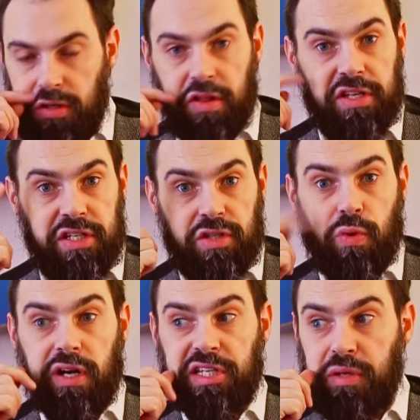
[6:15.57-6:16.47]
So this is
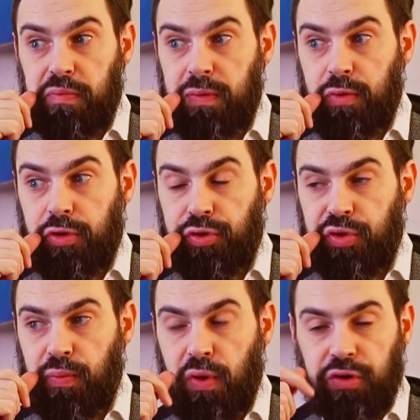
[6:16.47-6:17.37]
why some people talk
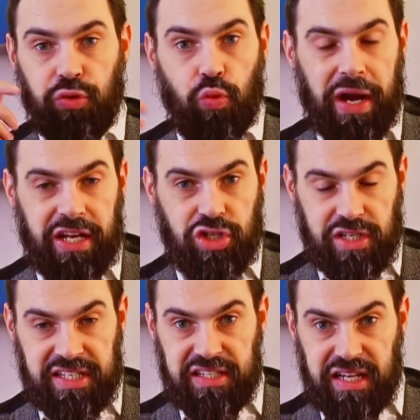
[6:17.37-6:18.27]
about wage
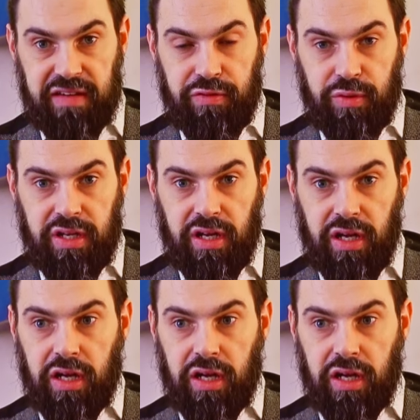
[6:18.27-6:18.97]
slavery.